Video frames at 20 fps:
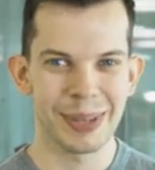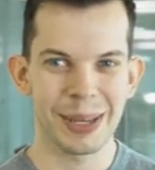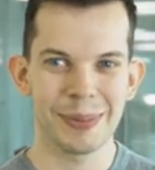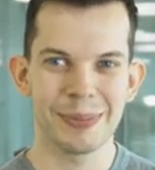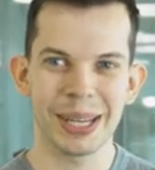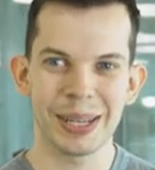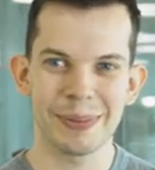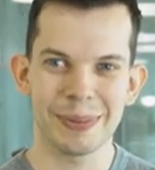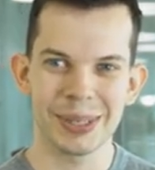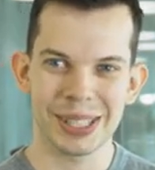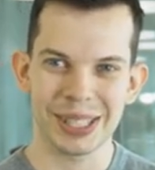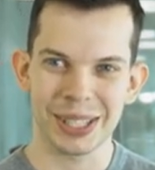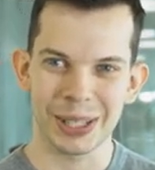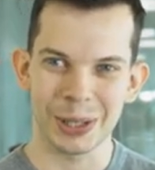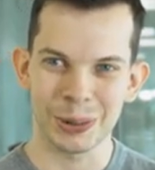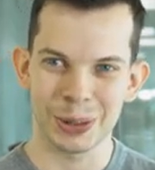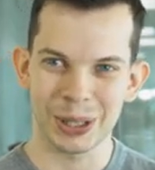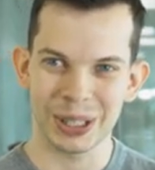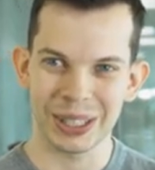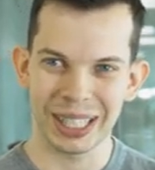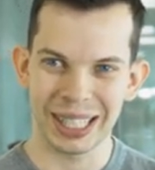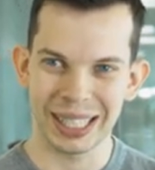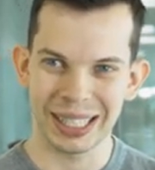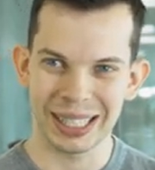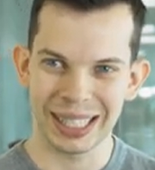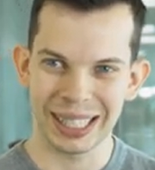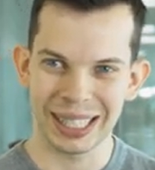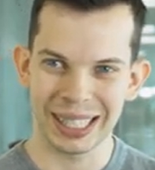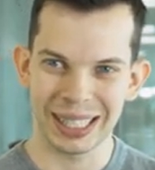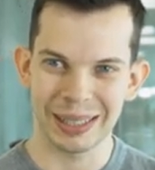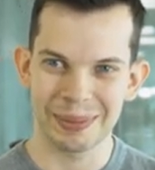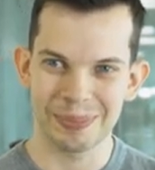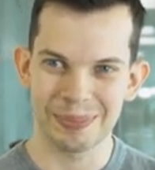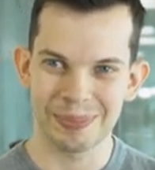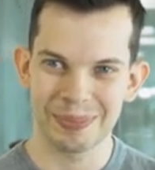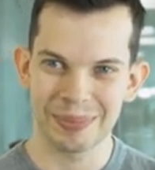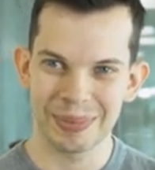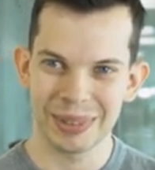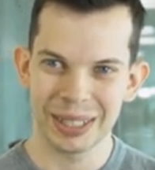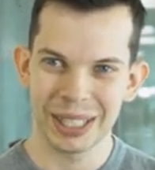Maybe a bit slower than uh,
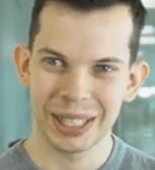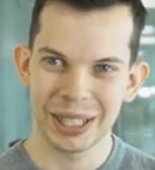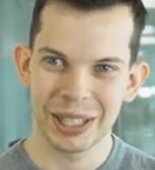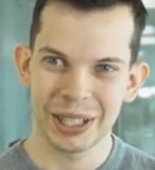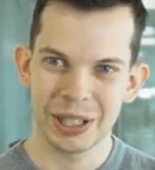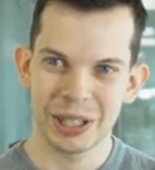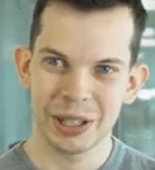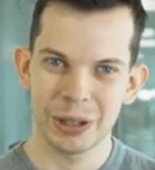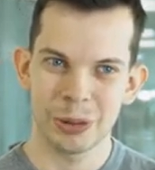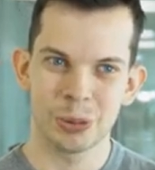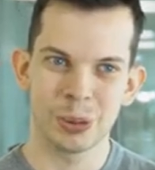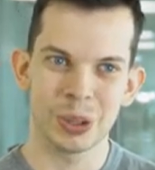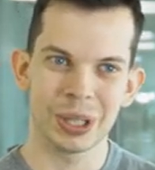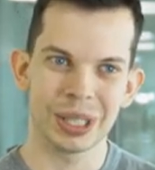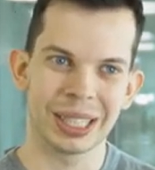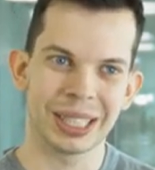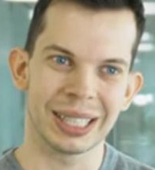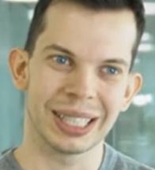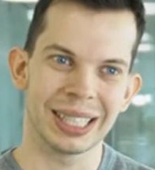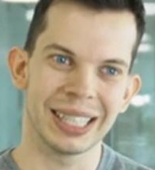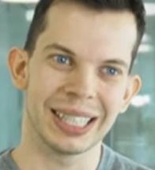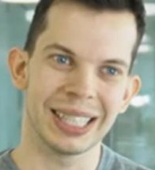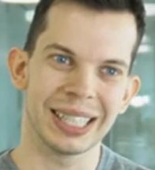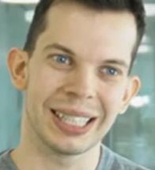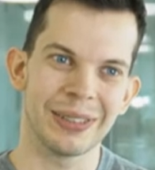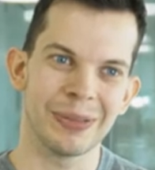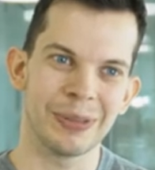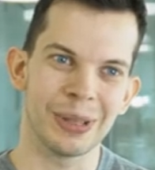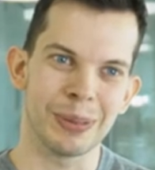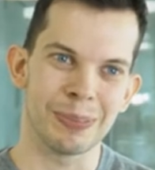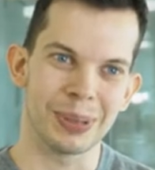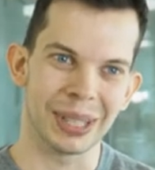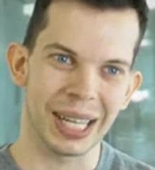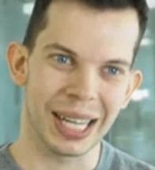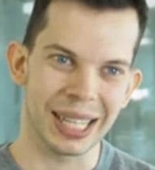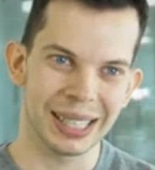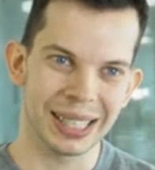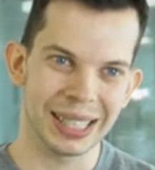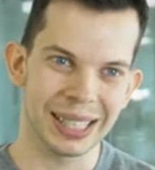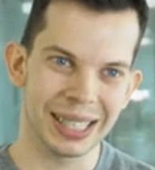what uh, we
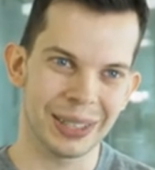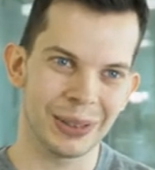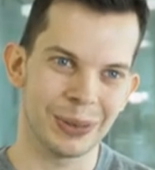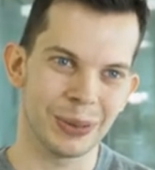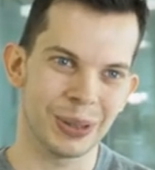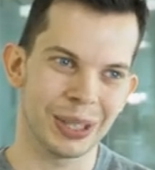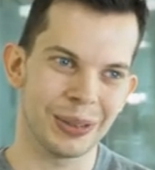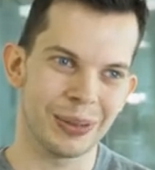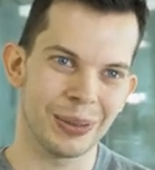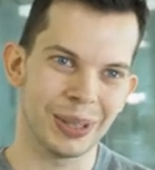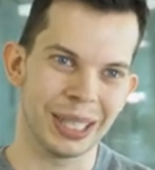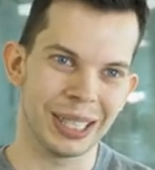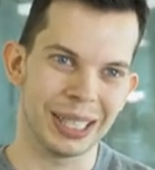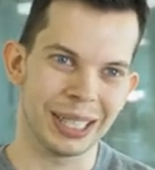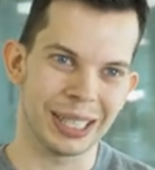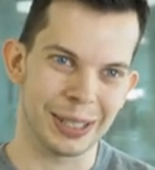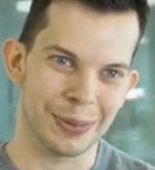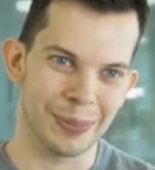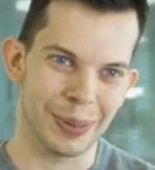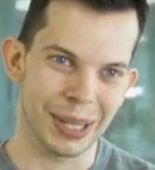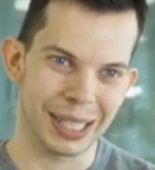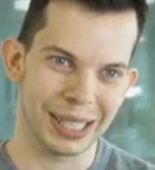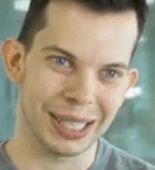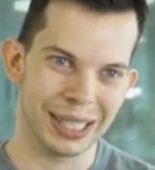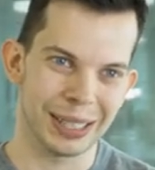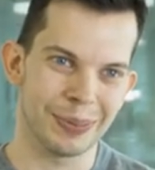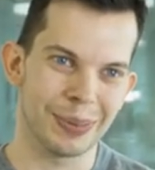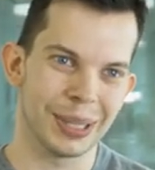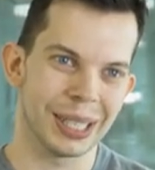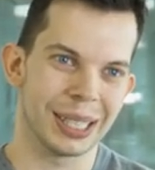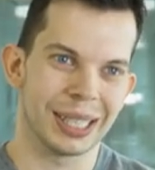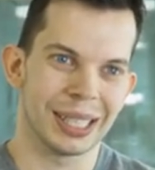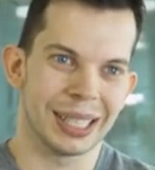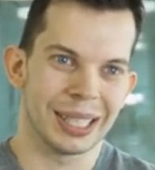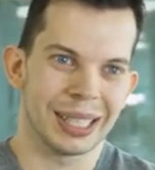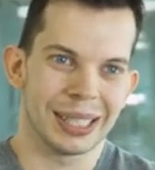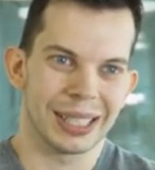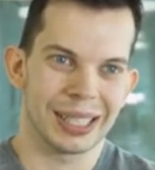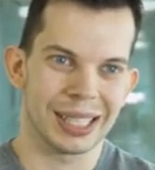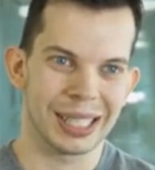planned and what we expected, but
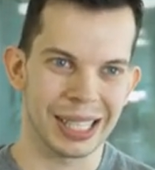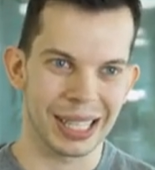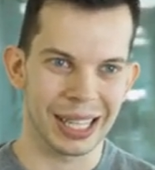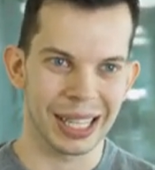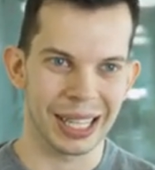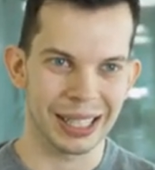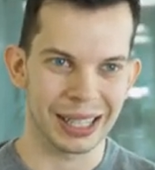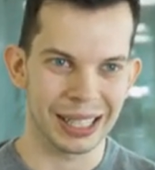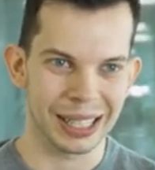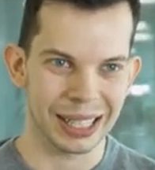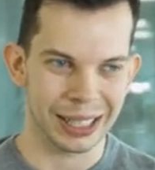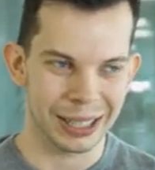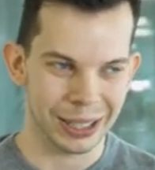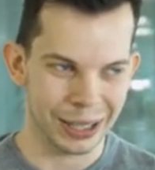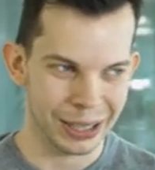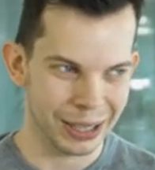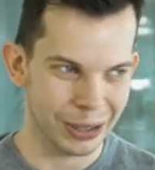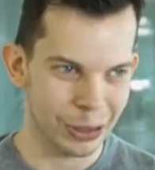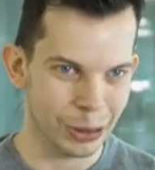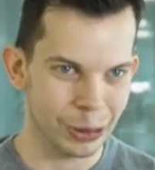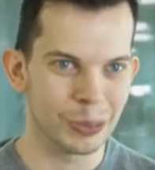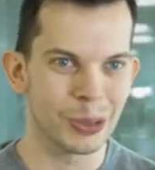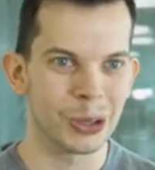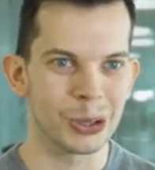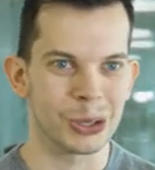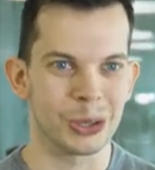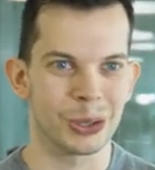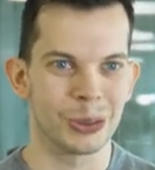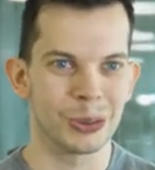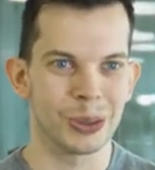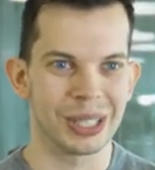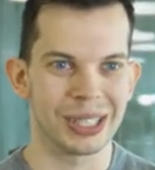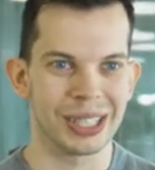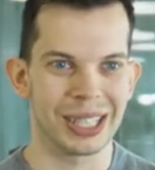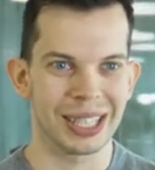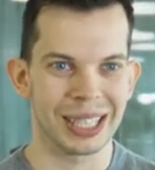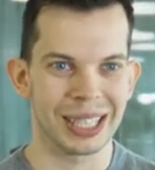it's, I think, almost always the